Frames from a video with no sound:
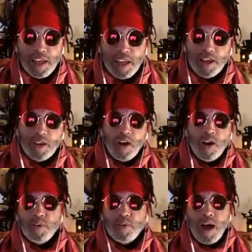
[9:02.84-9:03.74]
I
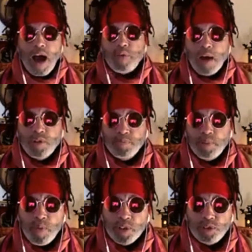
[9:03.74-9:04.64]
want
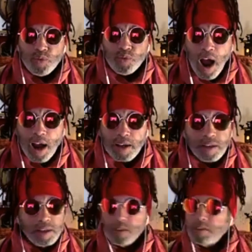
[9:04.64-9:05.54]
to do rock.
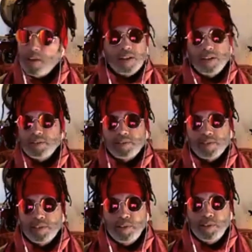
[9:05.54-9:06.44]
No,
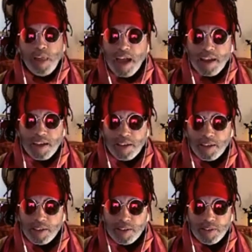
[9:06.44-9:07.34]
you black.
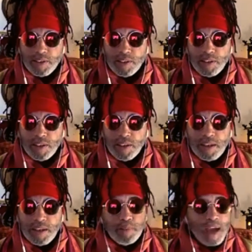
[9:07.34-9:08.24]

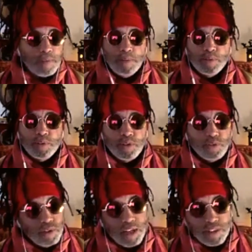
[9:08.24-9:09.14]
Now, black people don't
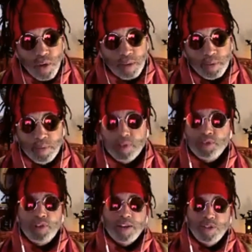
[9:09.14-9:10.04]
do that to white people because
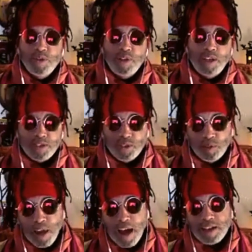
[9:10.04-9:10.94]
you got New Kids on the
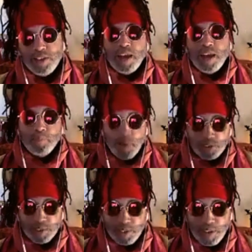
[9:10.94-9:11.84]
Block. You got a bunch
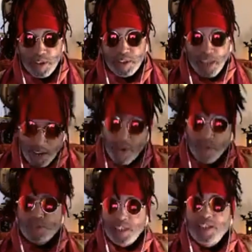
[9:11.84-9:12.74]
of, they
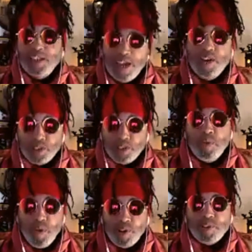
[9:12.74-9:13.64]
go
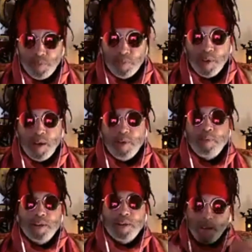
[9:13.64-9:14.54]
support,
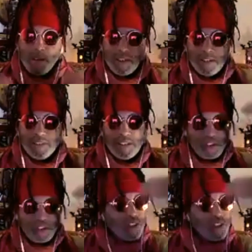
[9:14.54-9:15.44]
but
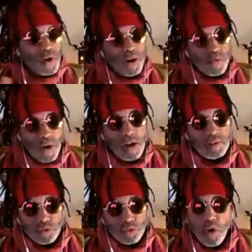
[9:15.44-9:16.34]
the other way around
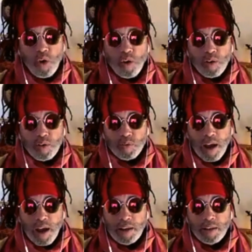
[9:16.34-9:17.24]
is wrong,
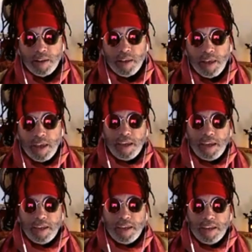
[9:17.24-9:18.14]
right?
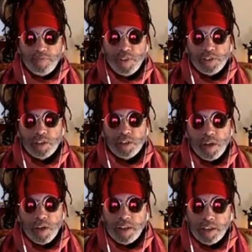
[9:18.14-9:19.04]
If we see a little,
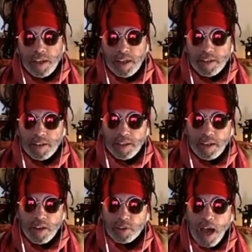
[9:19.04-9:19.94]
the
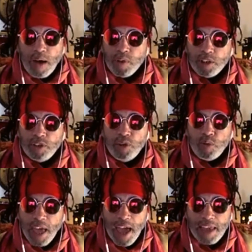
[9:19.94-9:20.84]
kid goes, "I want to do
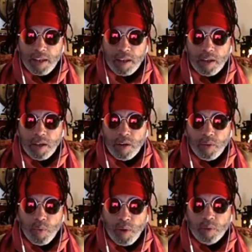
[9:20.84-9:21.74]
that."
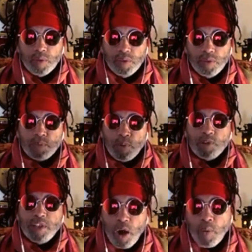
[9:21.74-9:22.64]
Well, you're supposed
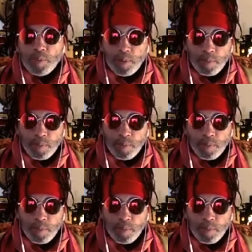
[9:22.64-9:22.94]
to help them.